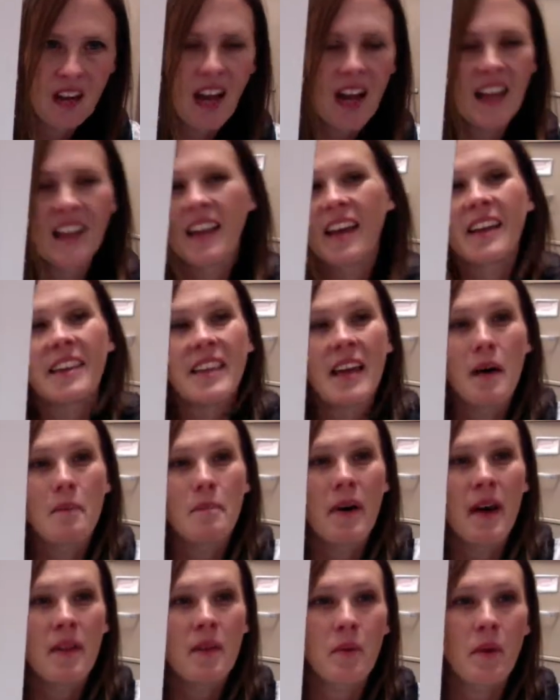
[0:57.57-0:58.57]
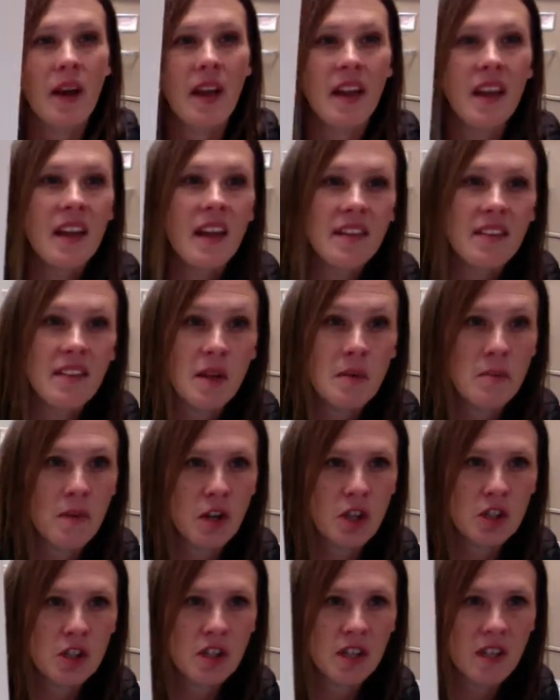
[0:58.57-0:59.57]
I like that, by the way. The
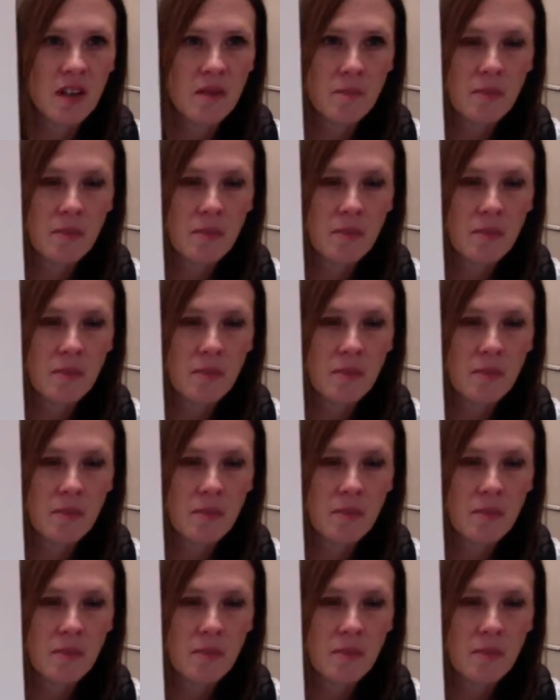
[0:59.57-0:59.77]
Immersion of